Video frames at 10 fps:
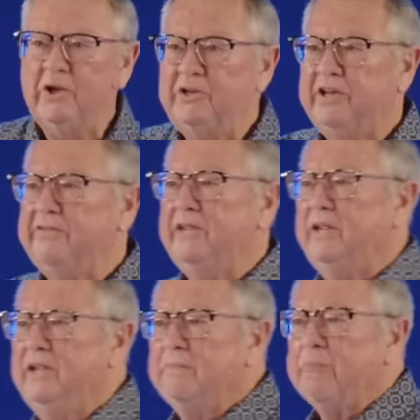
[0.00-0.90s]
Who did
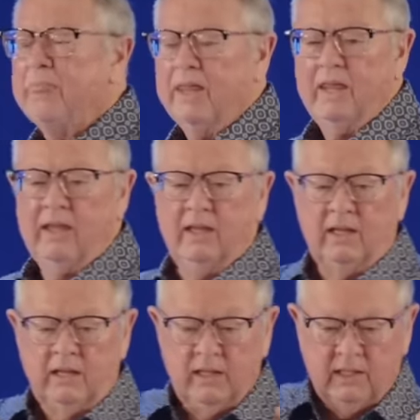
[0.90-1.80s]
the,
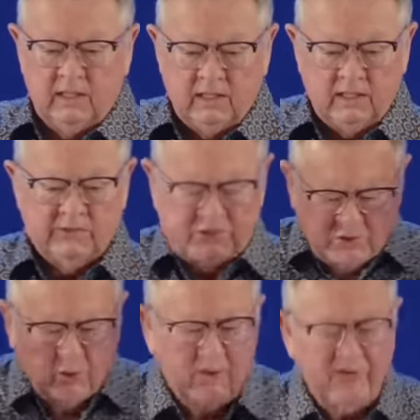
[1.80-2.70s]
the
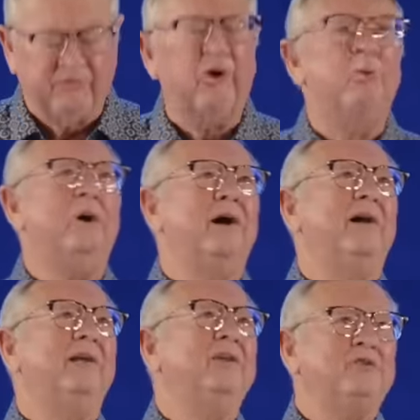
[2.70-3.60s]
joyful
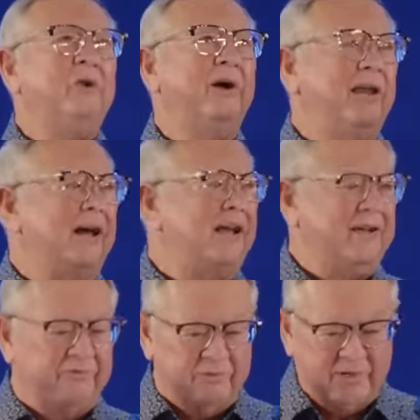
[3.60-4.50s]
one enjoy
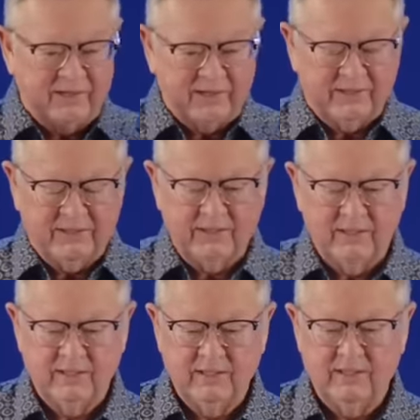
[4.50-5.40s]
life with?
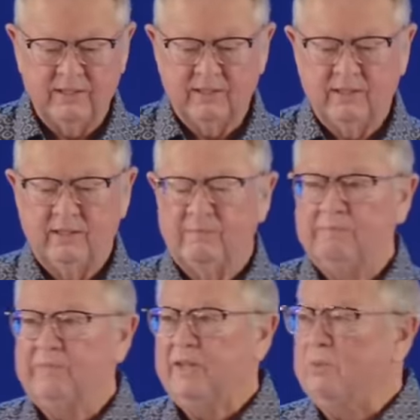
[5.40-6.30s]

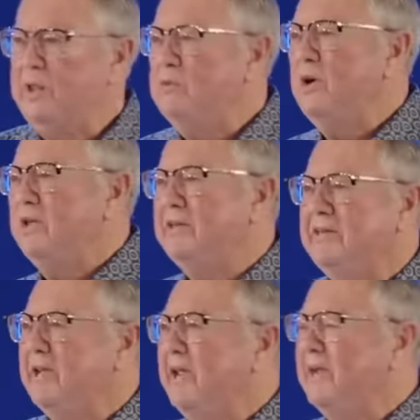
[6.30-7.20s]
When he wanted to
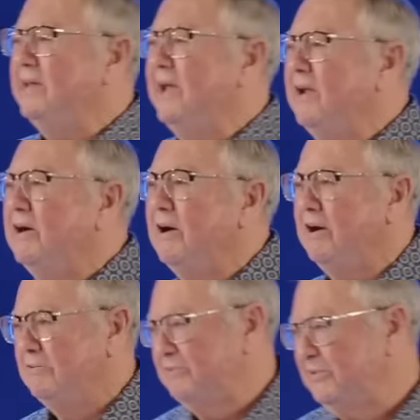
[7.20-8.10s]
take a day
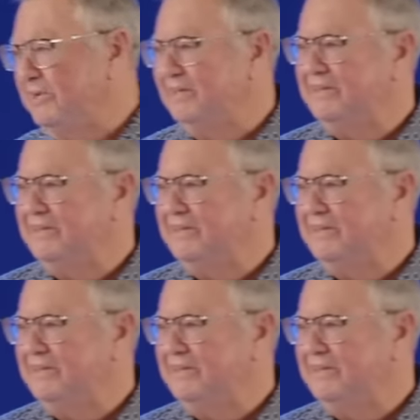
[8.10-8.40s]
off,